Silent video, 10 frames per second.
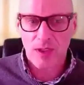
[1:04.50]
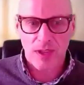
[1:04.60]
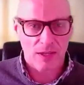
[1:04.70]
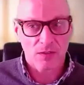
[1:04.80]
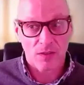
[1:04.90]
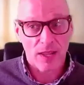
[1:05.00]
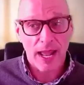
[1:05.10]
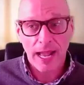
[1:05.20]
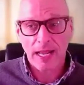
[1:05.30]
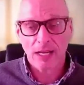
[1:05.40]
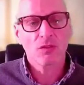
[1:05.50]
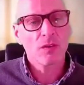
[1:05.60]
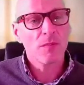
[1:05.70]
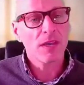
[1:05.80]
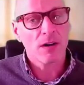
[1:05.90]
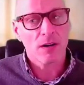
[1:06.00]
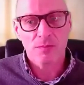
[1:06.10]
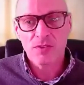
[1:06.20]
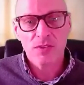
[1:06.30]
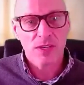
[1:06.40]
things that actually become
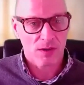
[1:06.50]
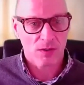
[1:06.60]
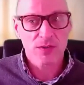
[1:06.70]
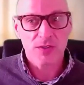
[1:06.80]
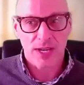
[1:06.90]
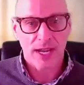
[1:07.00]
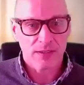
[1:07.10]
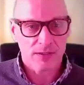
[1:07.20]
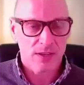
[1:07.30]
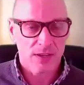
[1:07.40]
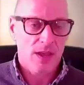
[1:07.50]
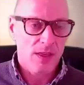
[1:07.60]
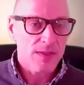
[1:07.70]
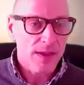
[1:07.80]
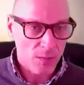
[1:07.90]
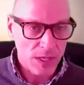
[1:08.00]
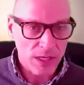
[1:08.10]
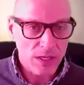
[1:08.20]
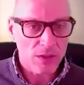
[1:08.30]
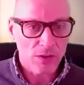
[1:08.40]
skill sets that
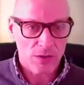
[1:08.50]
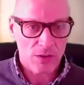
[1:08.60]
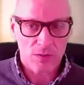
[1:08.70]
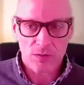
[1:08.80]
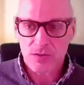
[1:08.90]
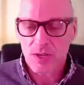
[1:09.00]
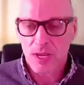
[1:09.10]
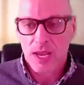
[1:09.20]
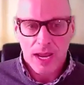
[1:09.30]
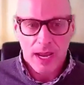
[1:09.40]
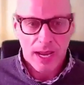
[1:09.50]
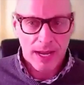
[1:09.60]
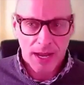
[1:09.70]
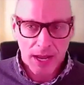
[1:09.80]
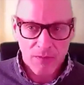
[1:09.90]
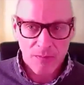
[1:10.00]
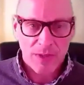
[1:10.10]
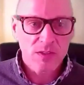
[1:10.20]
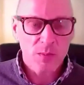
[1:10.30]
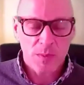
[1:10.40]
we can use. And I've
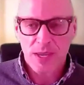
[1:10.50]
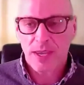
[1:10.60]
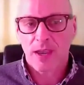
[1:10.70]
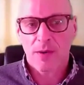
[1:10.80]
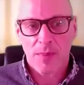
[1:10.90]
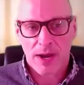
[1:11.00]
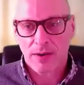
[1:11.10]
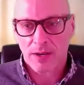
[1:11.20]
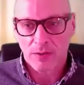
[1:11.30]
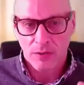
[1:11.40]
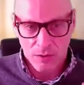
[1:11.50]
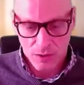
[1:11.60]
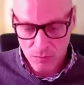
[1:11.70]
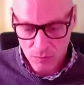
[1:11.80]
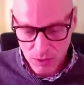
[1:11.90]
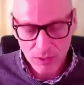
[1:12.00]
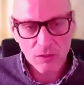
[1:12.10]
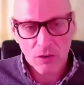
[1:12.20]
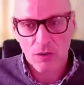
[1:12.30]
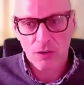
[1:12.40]
been speaking about how you can really
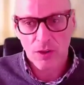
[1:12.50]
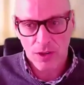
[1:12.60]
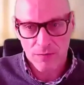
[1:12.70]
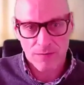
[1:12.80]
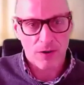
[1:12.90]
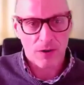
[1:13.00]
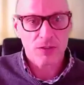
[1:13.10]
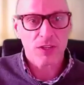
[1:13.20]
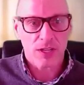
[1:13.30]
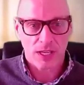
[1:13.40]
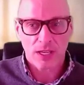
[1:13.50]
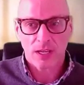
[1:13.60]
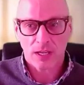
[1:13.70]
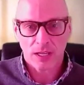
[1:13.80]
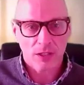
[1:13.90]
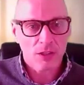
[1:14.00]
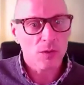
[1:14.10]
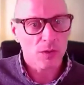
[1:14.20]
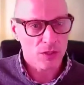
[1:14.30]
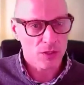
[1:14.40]
turn adversity
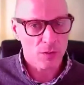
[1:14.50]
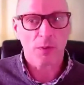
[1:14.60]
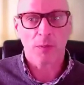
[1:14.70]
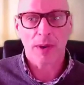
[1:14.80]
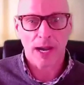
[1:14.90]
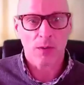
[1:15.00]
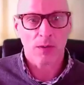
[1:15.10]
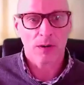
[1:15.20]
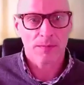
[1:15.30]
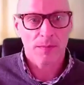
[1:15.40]
into a superpower.